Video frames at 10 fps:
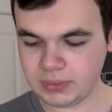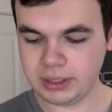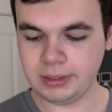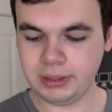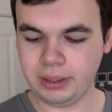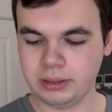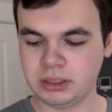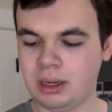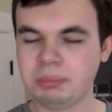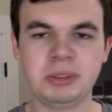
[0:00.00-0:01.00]
And then now there's
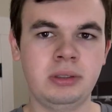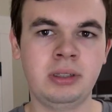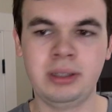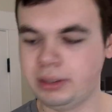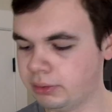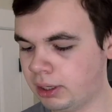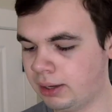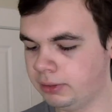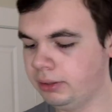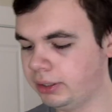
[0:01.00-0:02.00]
an option that will
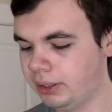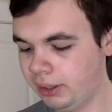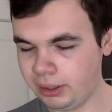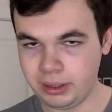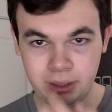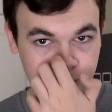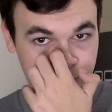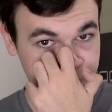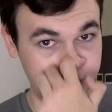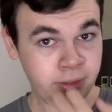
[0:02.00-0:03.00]
offload it.
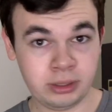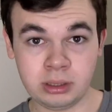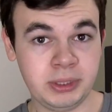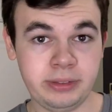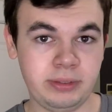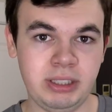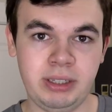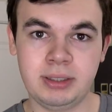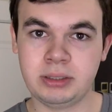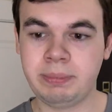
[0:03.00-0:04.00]
It'll tell you a little bit of
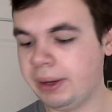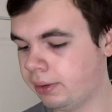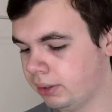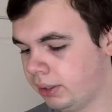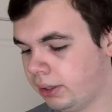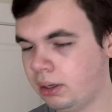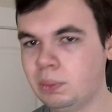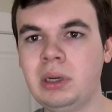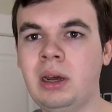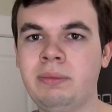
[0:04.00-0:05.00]
details about
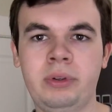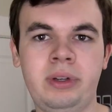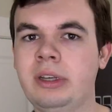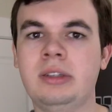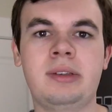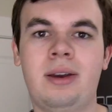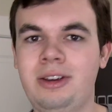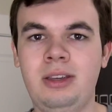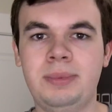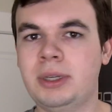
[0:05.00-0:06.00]
what offloading does and how
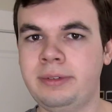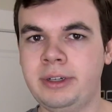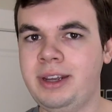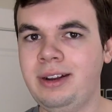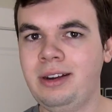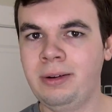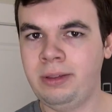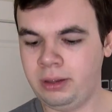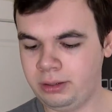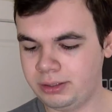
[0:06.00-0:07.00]
it keeps all of your data and
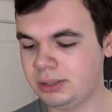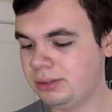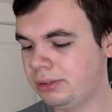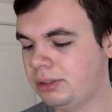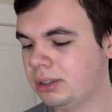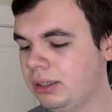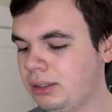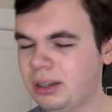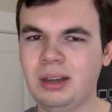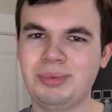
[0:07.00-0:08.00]
everything. There's also a
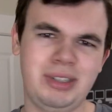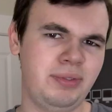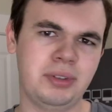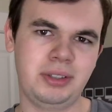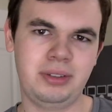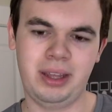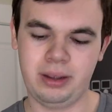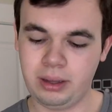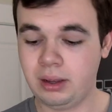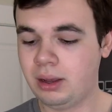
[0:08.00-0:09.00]
delete option if you want to do
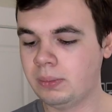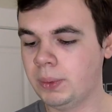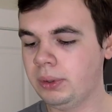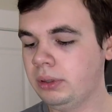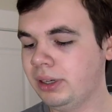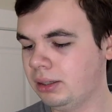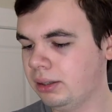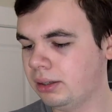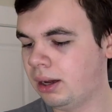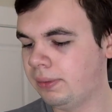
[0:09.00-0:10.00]
that. But we're going to go ahead and
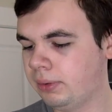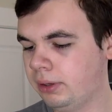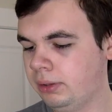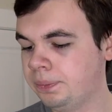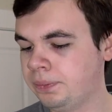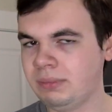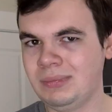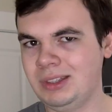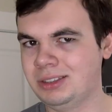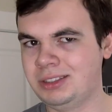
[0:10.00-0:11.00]
click offload.
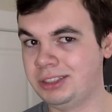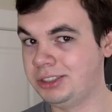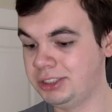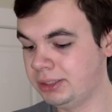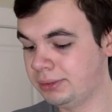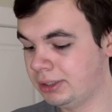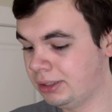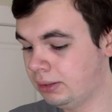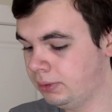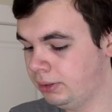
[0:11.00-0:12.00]
It'll say, are you sure you want to
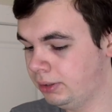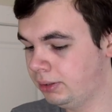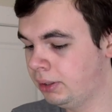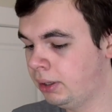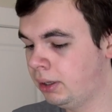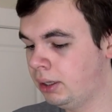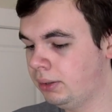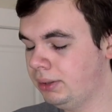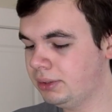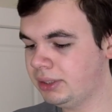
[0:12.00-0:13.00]
offload it?
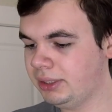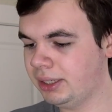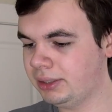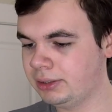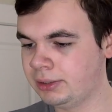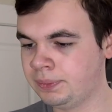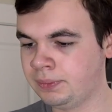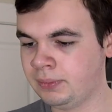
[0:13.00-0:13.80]
We will say yes.